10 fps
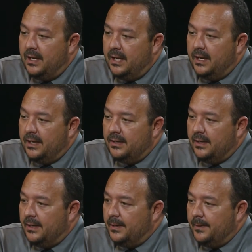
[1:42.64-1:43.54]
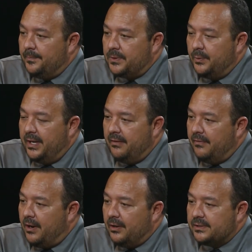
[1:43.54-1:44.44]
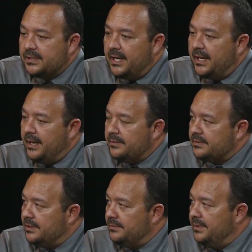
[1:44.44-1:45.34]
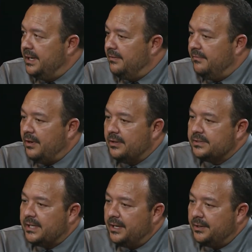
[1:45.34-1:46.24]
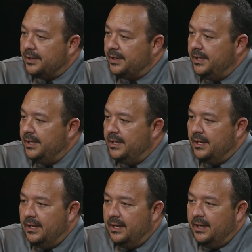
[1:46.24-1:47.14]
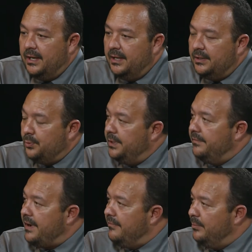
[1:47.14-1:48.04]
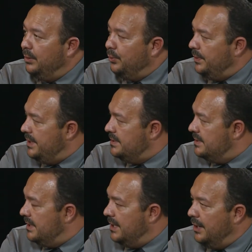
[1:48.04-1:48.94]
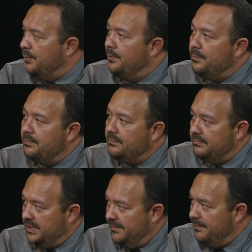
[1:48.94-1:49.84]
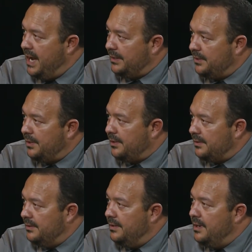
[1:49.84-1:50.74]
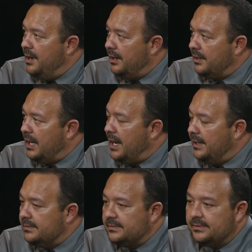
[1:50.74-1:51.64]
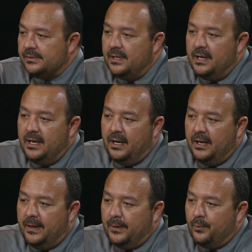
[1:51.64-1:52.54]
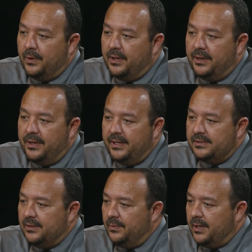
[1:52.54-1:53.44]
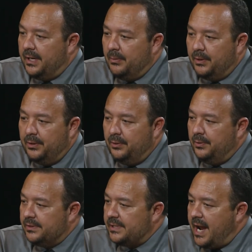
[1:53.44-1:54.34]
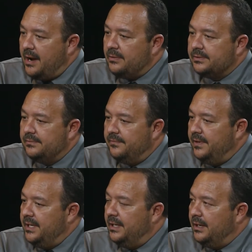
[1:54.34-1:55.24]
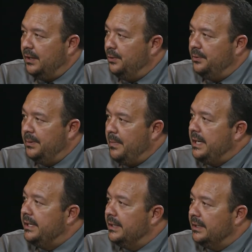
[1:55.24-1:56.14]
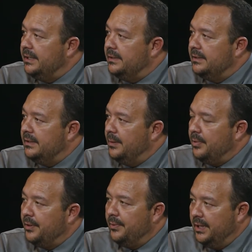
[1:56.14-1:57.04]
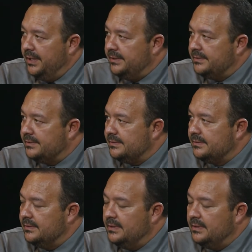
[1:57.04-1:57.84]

And we have an on-site counselor, we have an on-site attorney, and 25 employees that go give back to our clients. One of the things that we are able to do is house and feed and clothe immediately upon release.